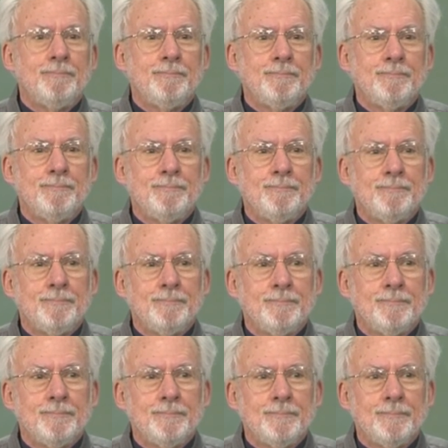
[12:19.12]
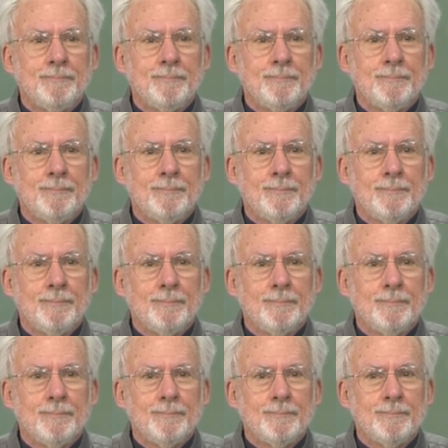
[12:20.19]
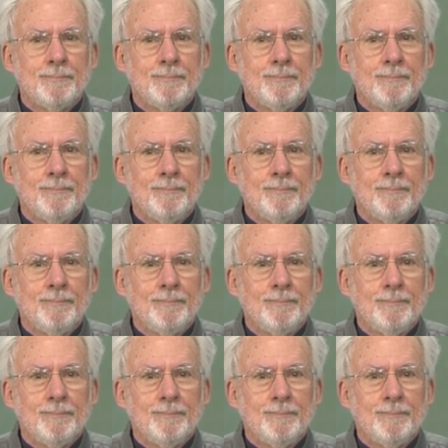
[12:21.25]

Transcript: Nothing is said.